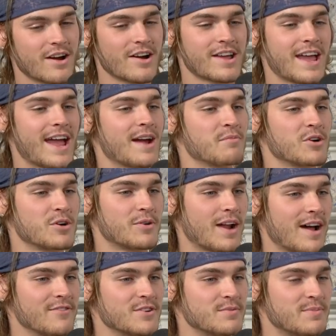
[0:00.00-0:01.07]
camera or
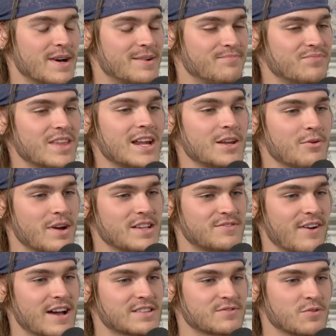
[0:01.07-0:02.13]
whatever. But anyways,
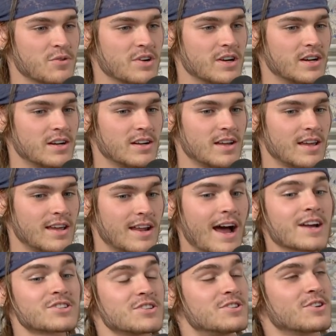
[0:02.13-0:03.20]
fast forward, it
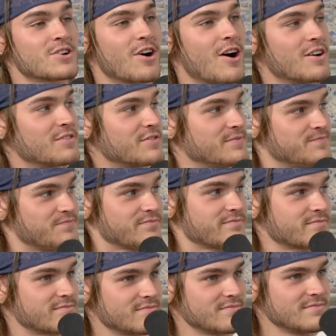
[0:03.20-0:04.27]
actually took off.
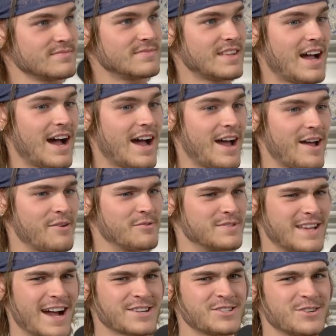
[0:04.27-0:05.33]
I was
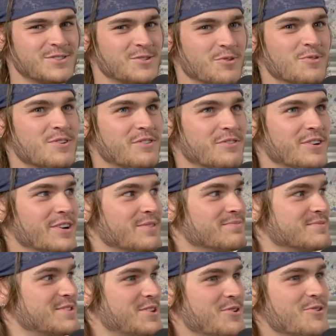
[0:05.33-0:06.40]
actually on tour for
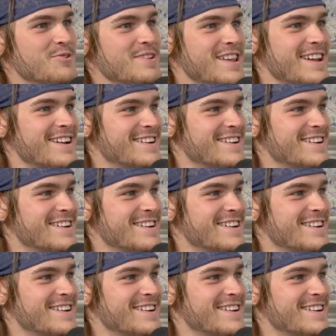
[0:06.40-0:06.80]
2 years.